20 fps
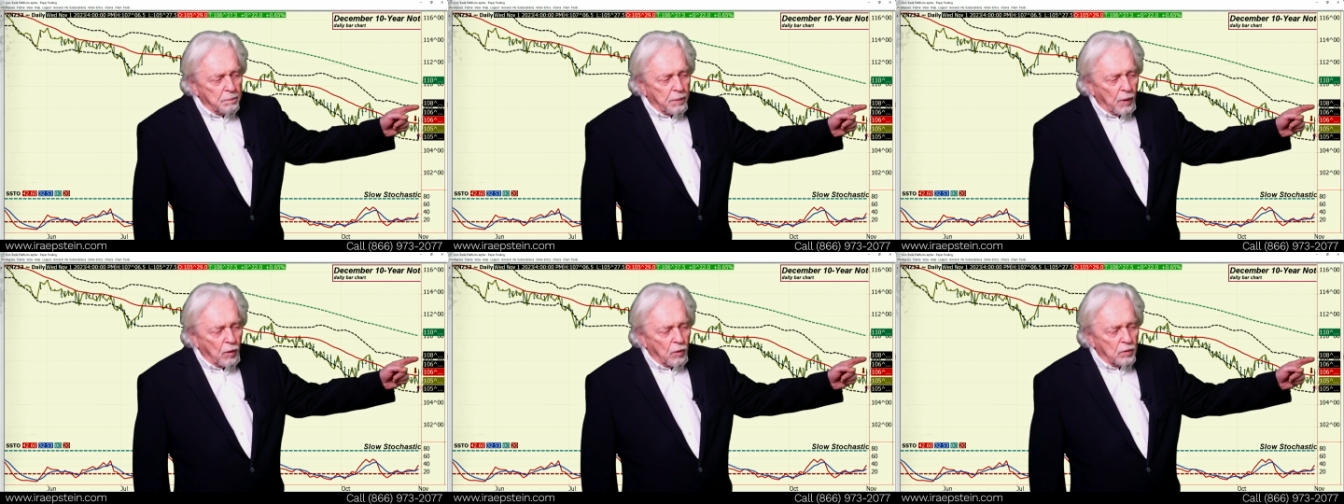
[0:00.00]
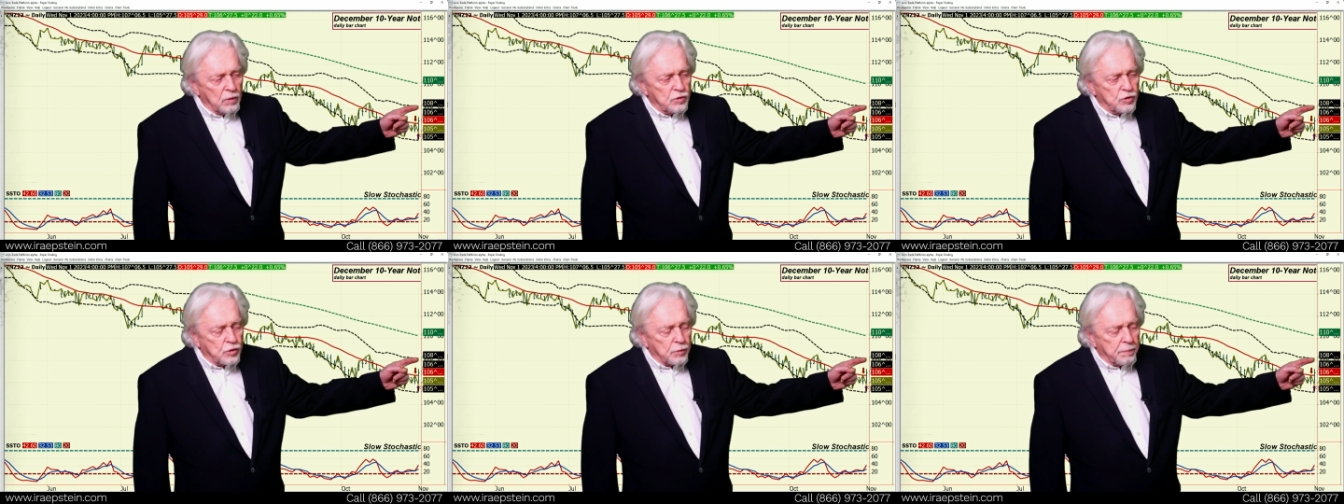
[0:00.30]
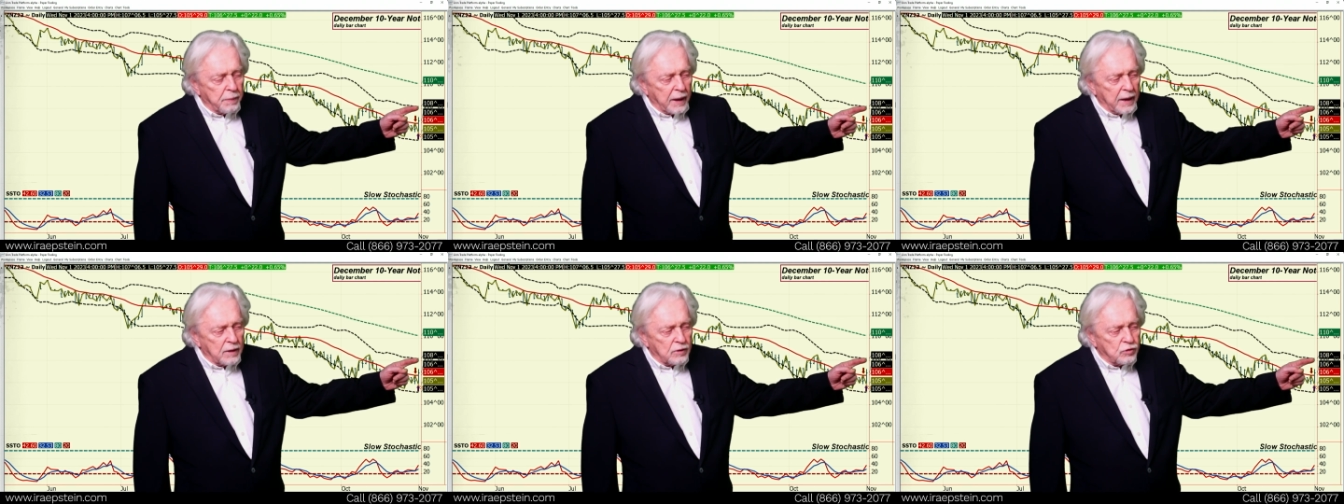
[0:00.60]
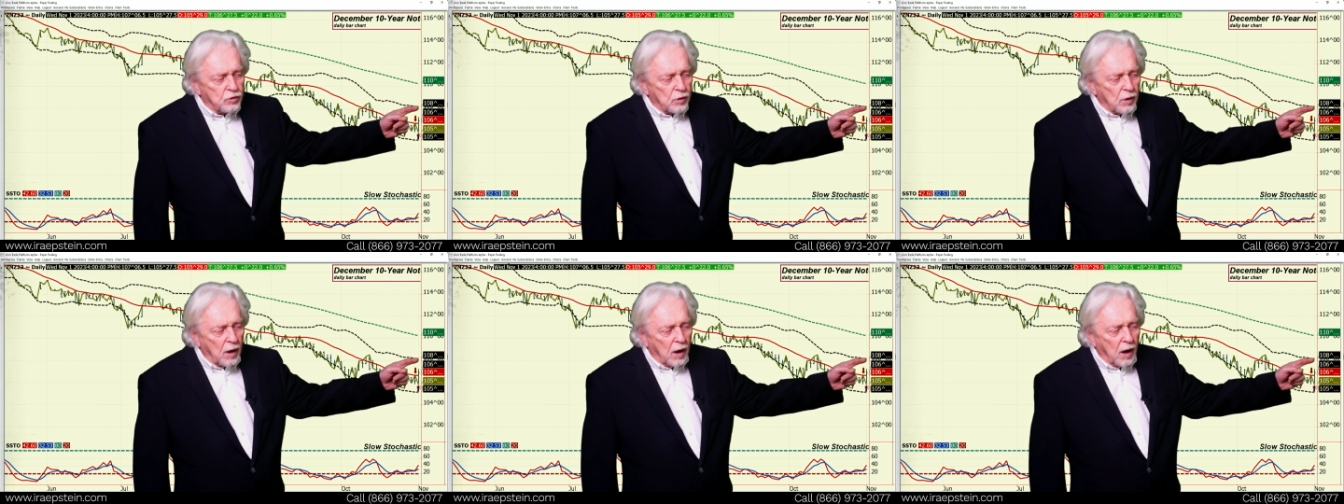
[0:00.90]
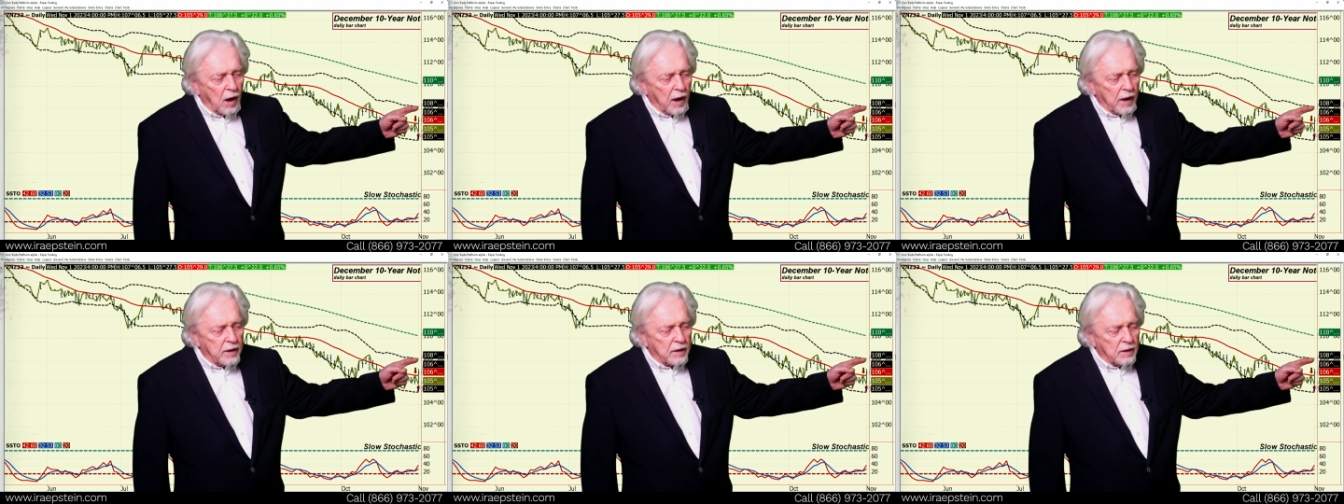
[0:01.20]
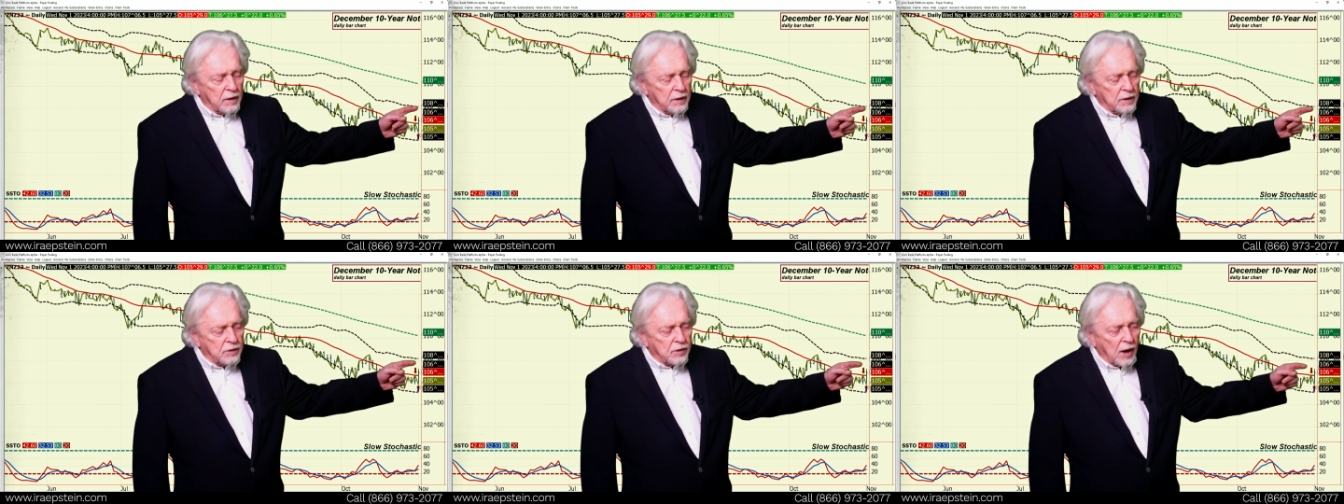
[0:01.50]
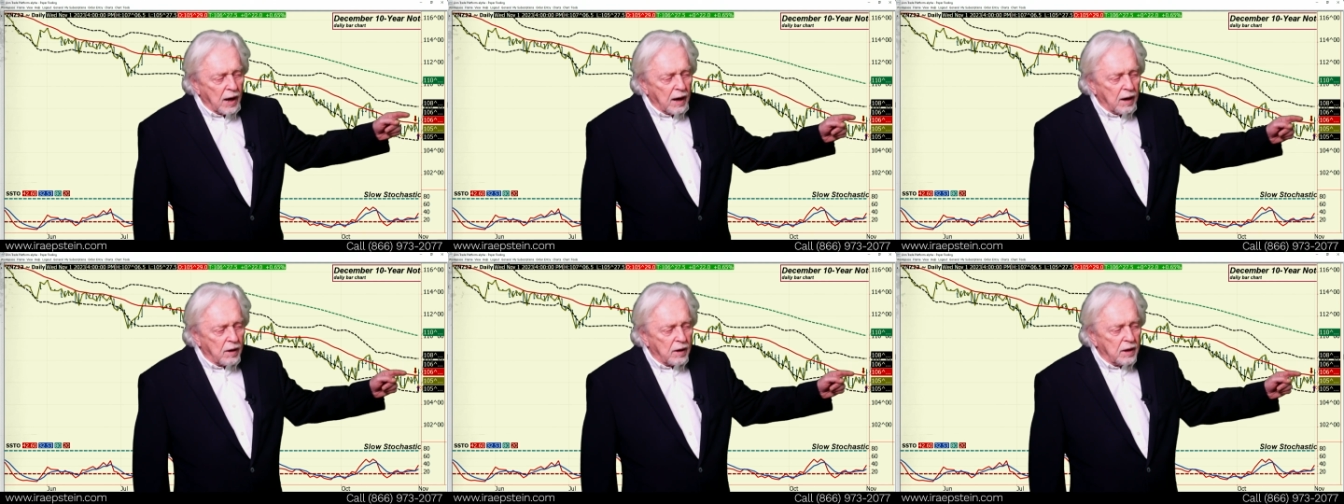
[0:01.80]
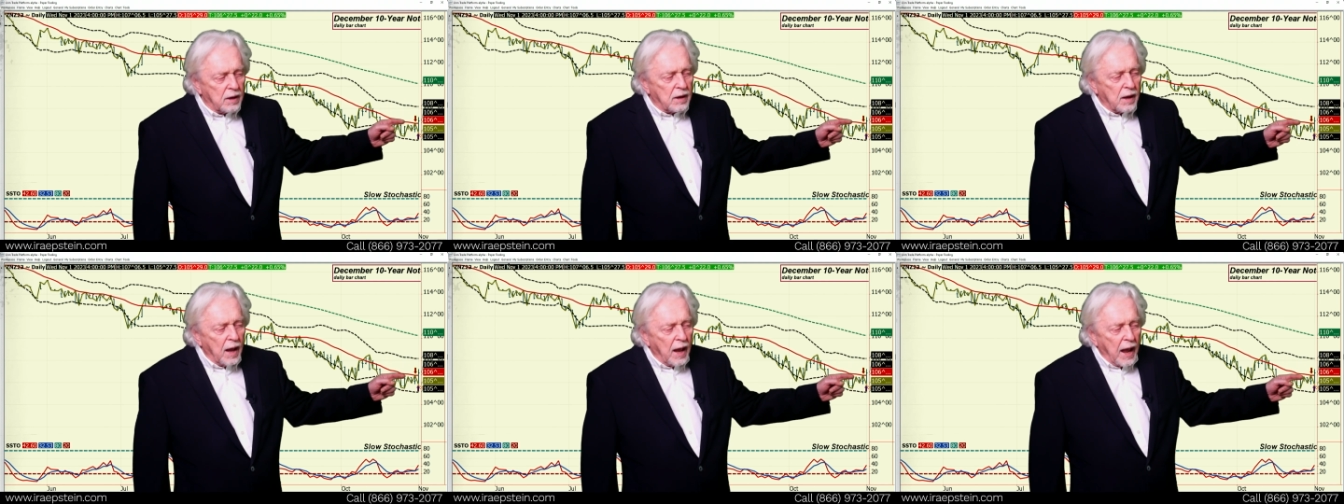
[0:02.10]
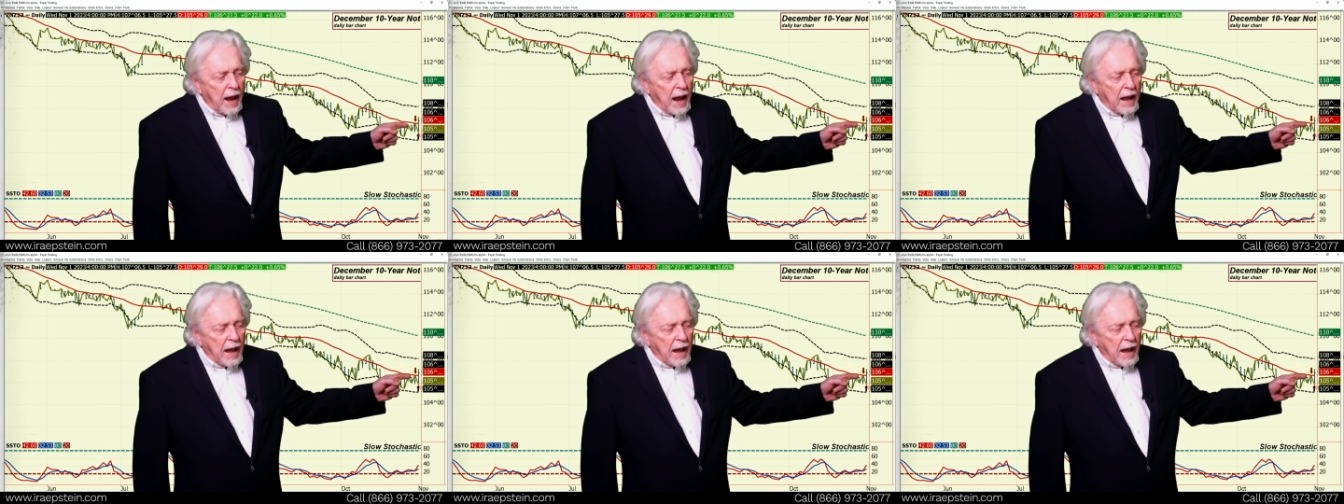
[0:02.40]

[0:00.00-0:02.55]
Bollinger Band's likely target,